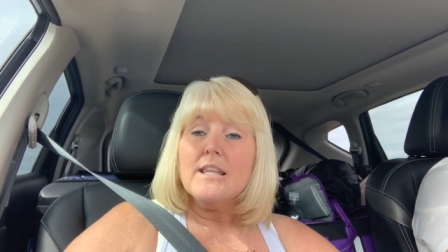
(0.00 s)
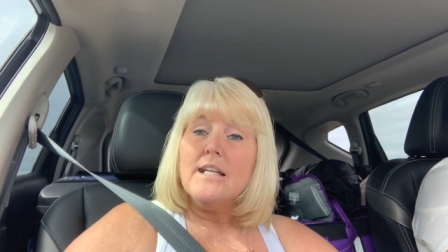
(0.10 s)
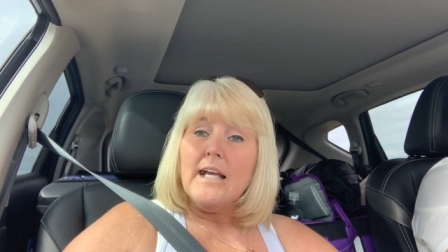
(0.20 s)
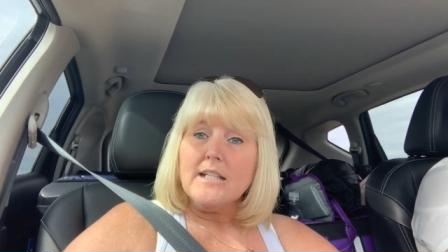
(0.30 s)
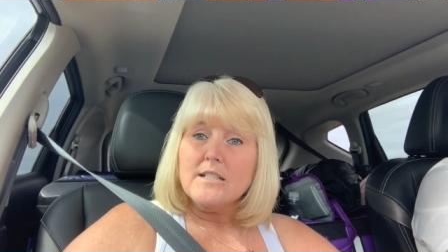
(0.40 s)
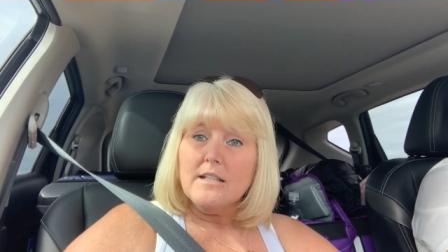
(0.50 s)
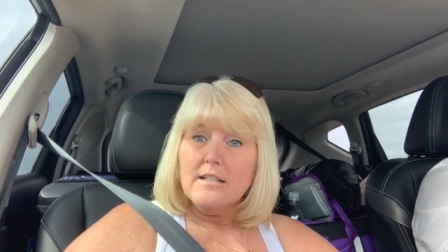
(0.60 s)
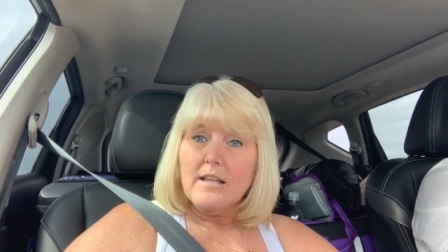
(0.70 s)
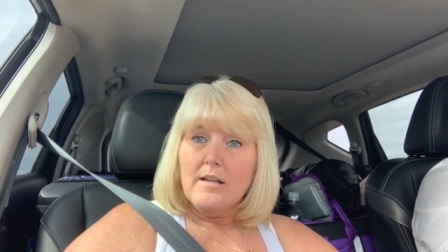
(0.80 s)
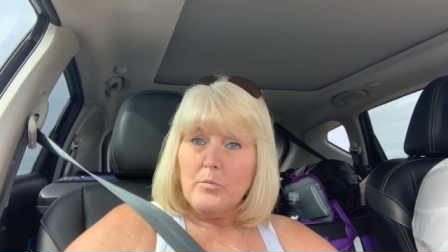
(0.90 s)
The next
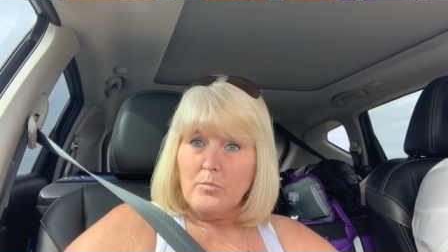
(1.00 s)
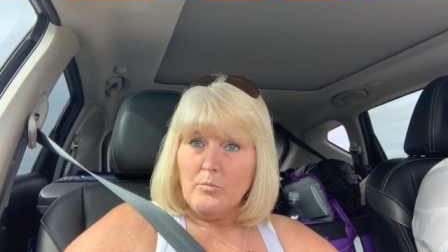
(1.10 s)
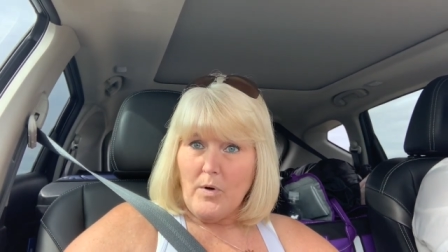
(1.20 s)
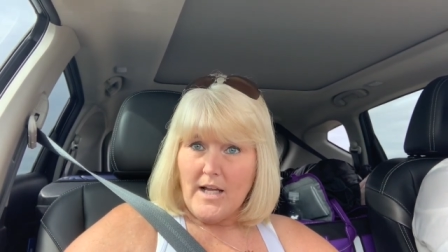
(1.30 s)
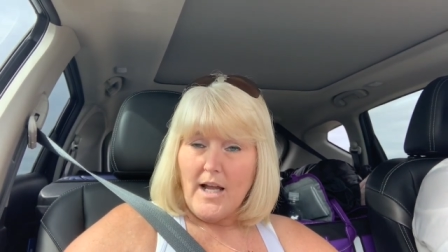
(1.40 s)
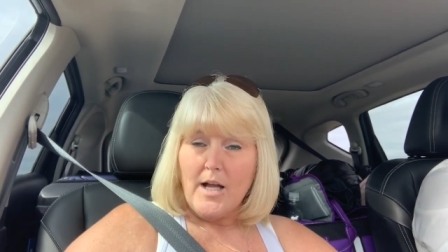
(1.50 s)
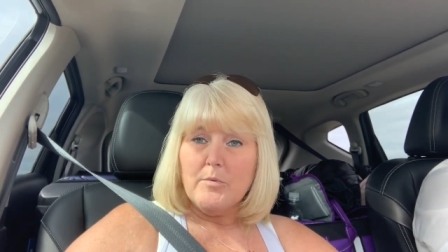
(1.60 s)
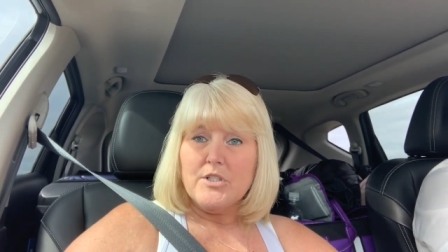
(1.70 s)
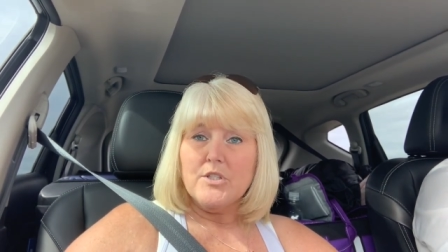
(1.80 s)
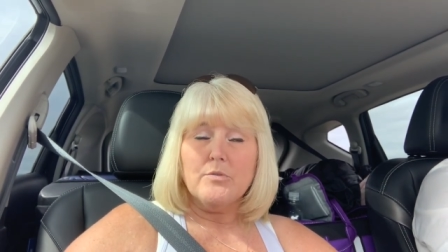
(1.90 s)
way I
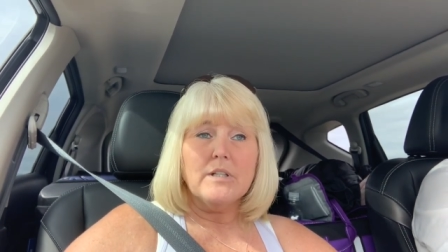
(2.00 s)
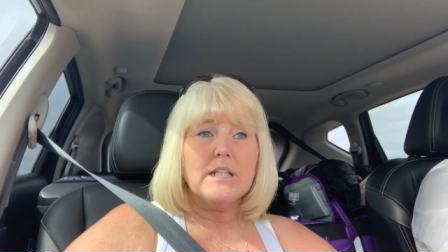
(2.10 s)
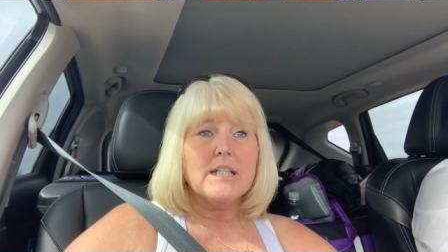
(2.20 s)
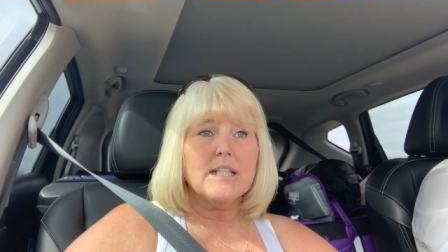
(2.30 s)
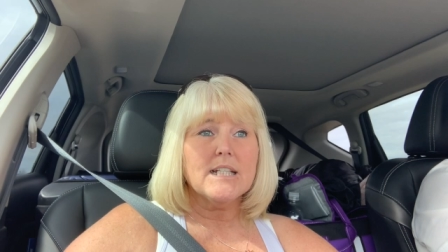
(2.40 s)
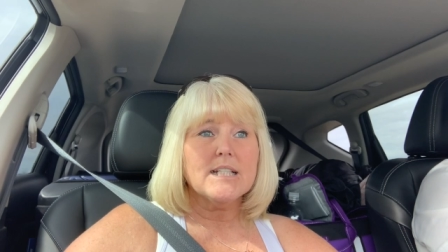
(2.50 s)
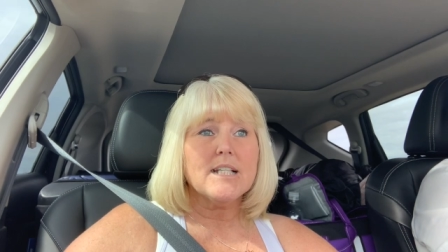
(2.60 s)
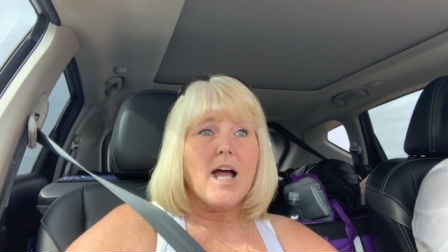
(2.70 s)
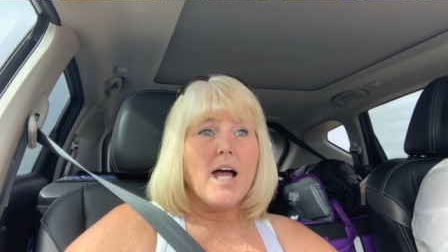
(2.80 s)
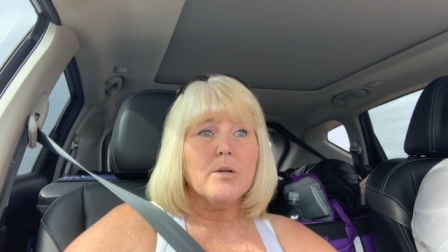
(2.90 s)
would do it is
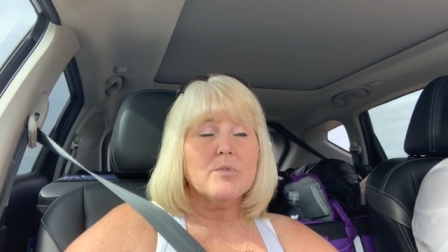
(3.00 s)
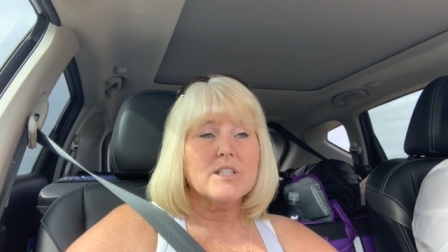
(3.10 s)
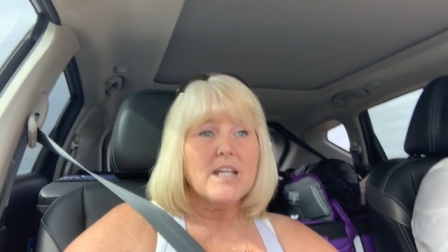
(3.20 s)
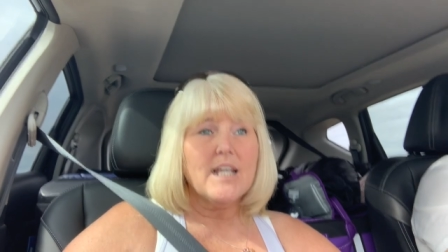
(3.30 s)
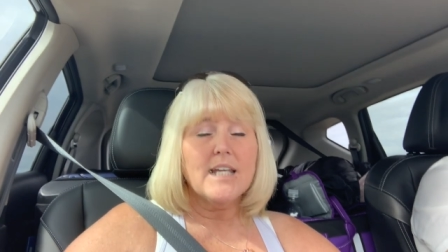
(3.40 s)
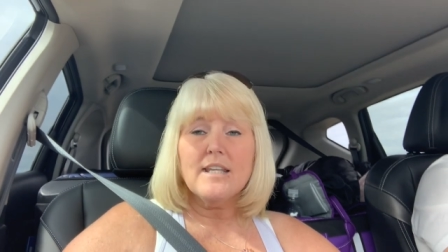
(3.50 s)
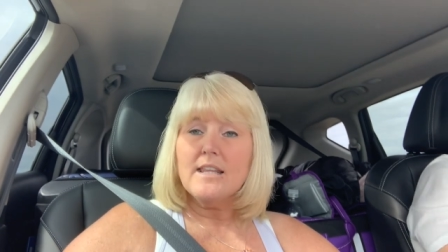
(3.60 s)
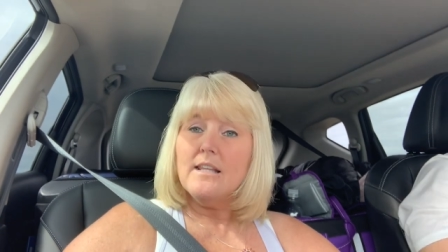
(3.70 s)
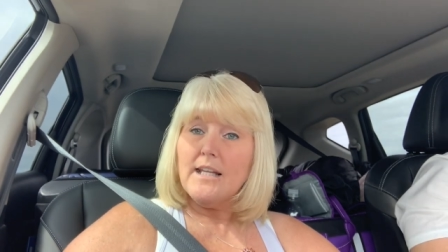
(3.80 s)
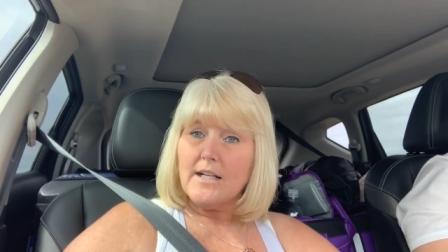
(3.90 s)
I would take
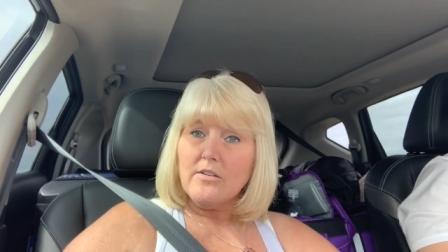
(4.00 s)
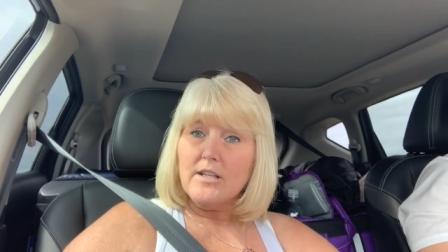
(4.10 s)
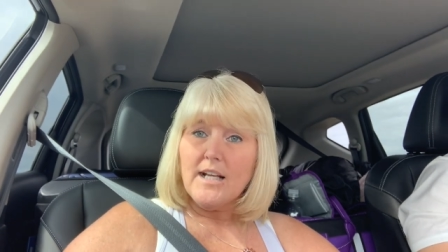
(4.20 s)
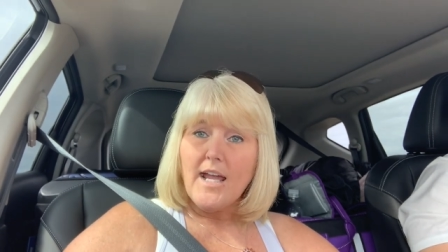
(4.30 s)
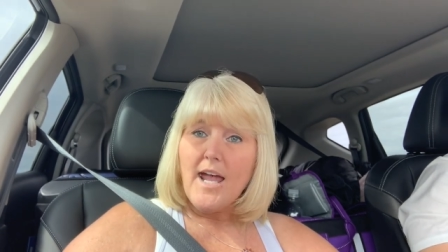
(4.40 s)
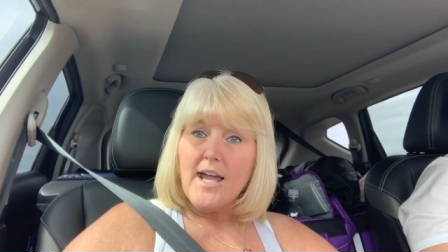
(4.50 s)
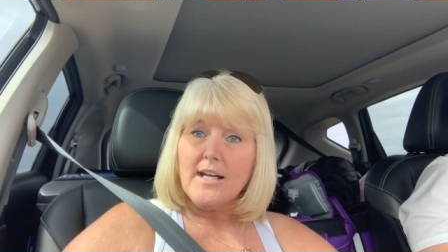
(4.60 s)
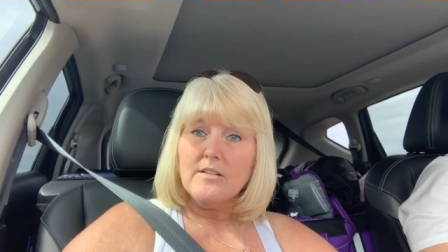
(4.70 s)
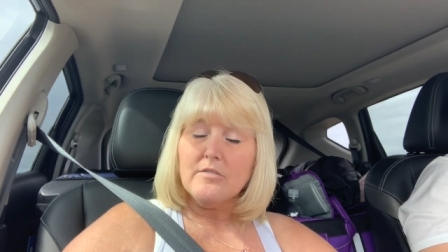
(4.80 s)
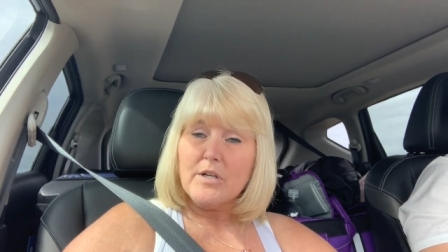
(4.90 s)
the letter that I
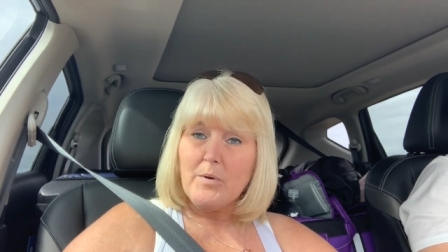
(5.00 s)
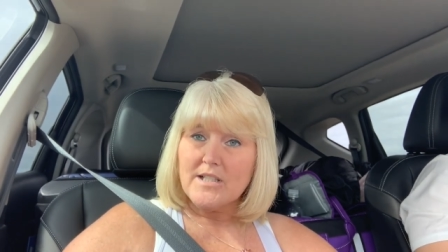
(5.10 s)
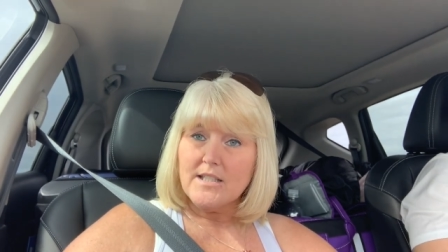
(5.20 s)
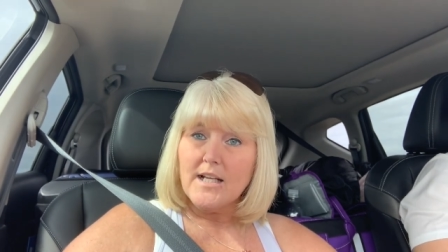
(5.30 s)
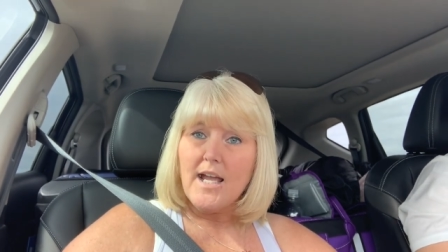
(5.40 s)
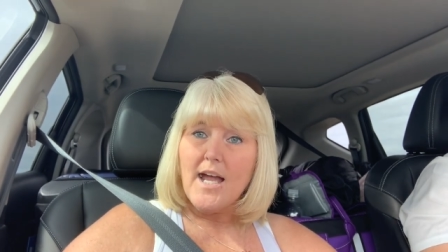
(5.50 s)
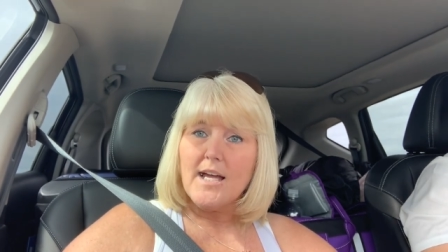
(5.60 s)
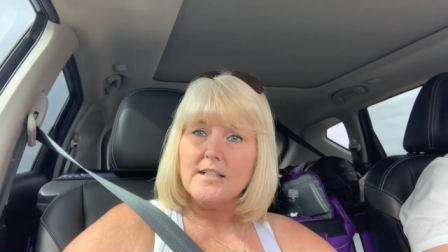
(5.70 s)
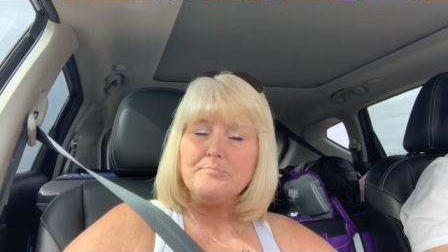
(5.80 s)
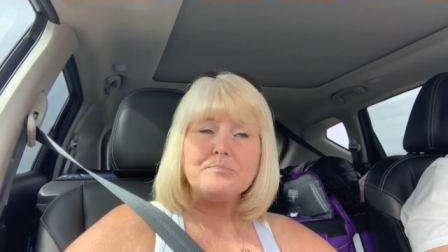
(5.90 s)
had, the request that I had,